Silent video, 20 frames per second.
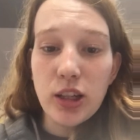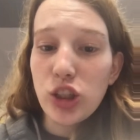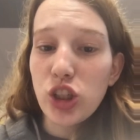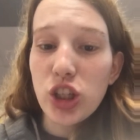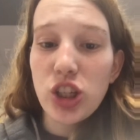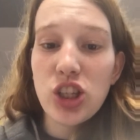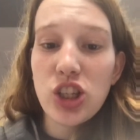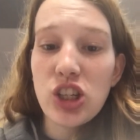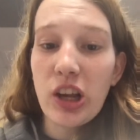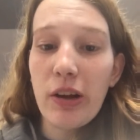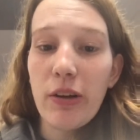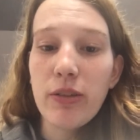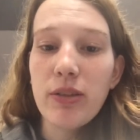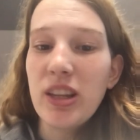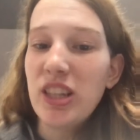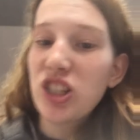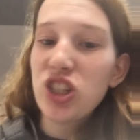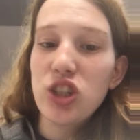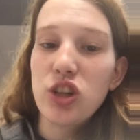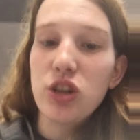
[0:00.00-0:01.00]
just so
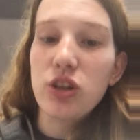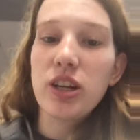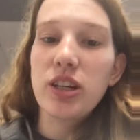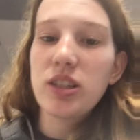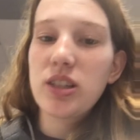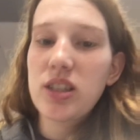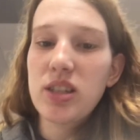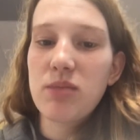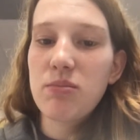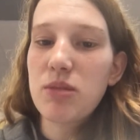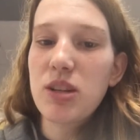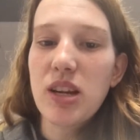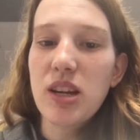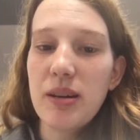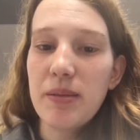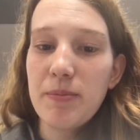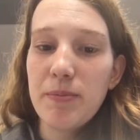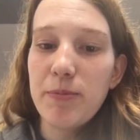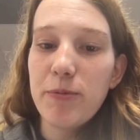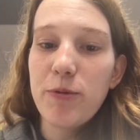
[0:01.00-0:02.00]
the students
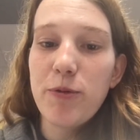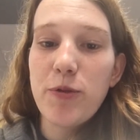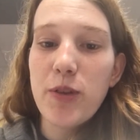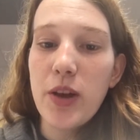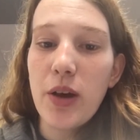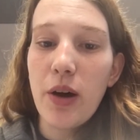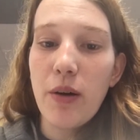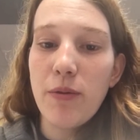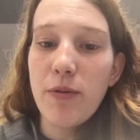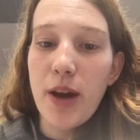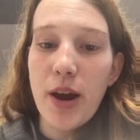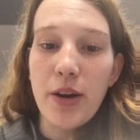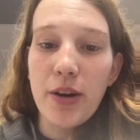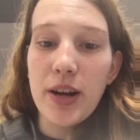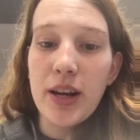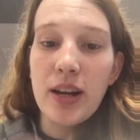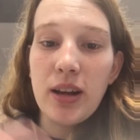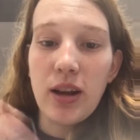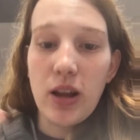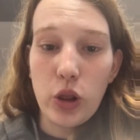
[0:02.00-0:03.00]
didn't feel
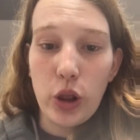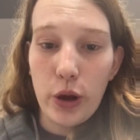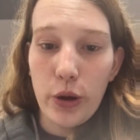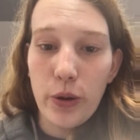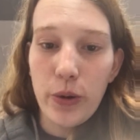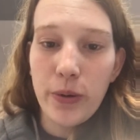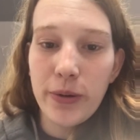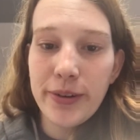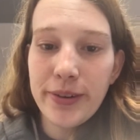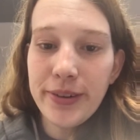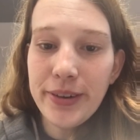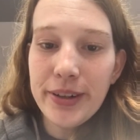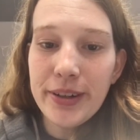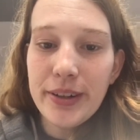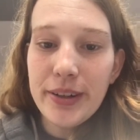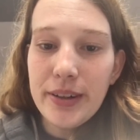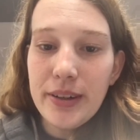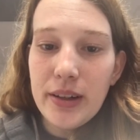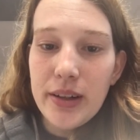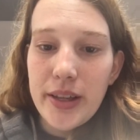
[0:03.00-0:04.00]
very alone
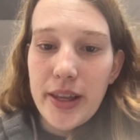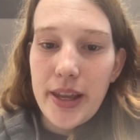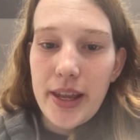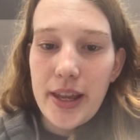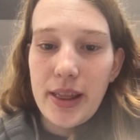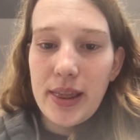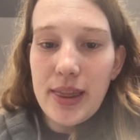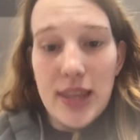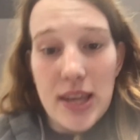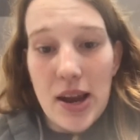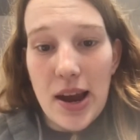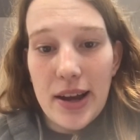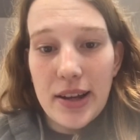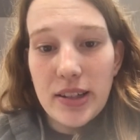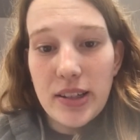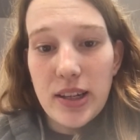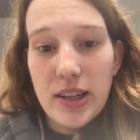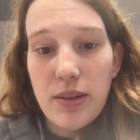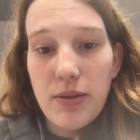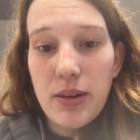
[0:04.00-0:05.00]
in the
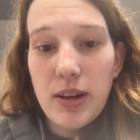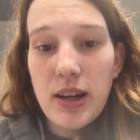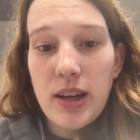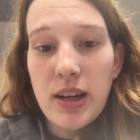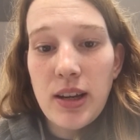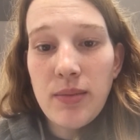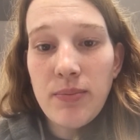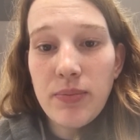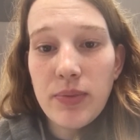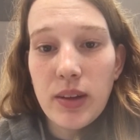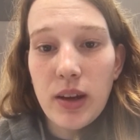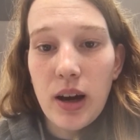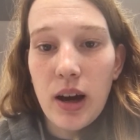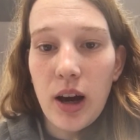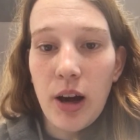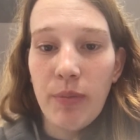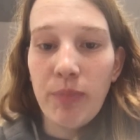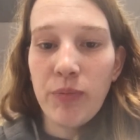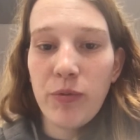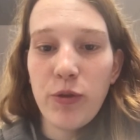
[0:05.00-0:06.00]
activity,
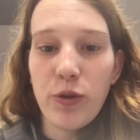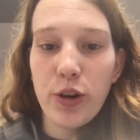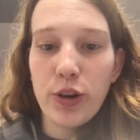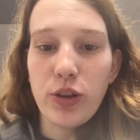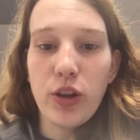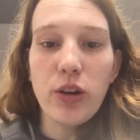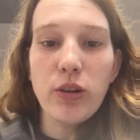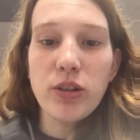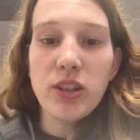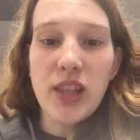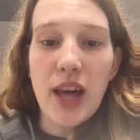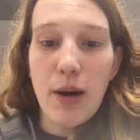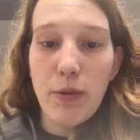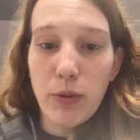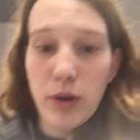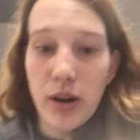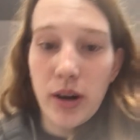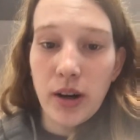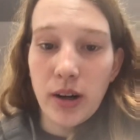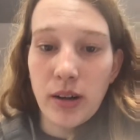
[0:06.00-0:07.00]
for those that
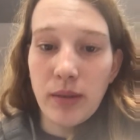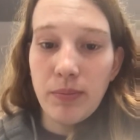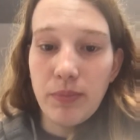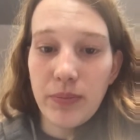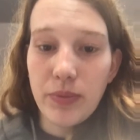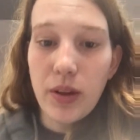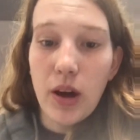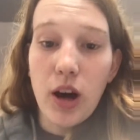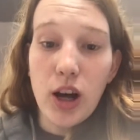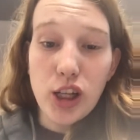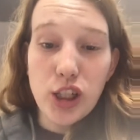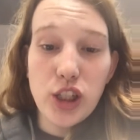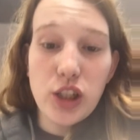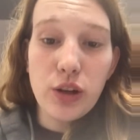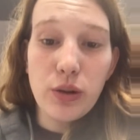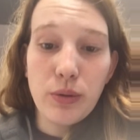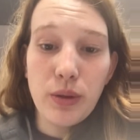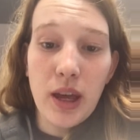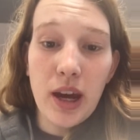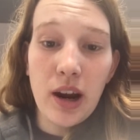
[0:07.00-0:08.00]
were
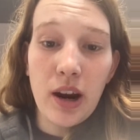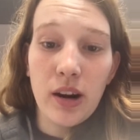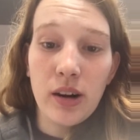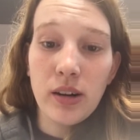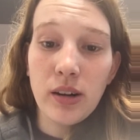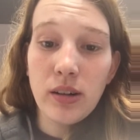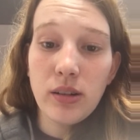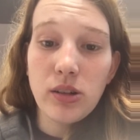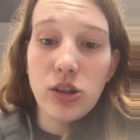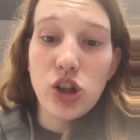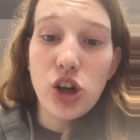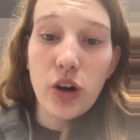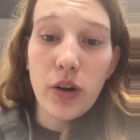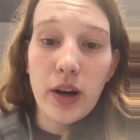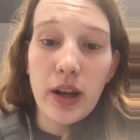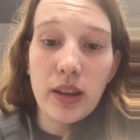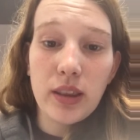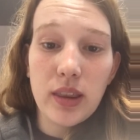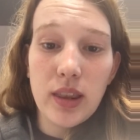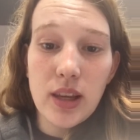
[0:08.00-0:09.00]
also there
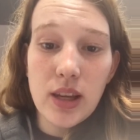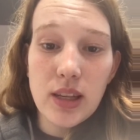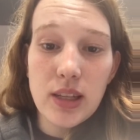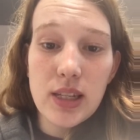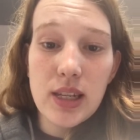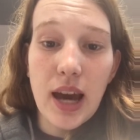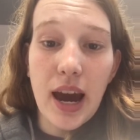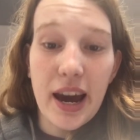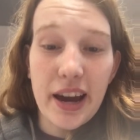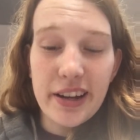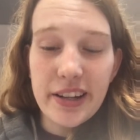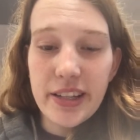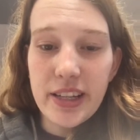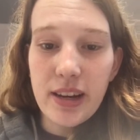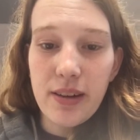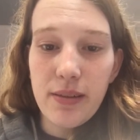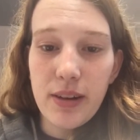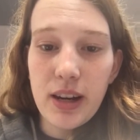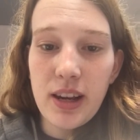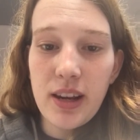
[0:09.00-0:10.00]
during this
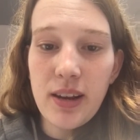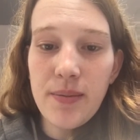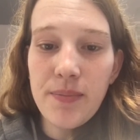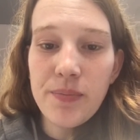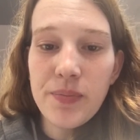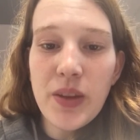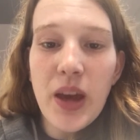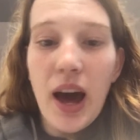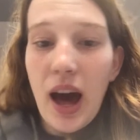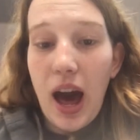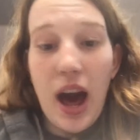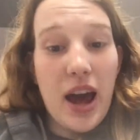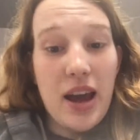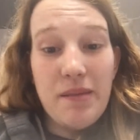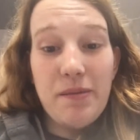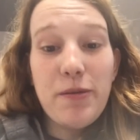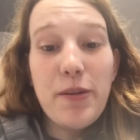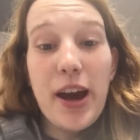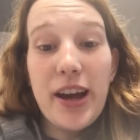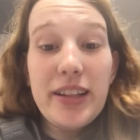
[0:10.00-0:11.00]
activity. I
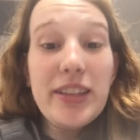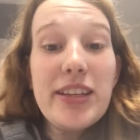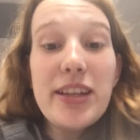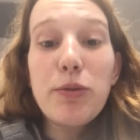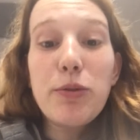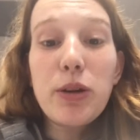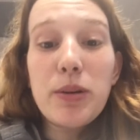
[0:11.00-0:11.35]
in fact did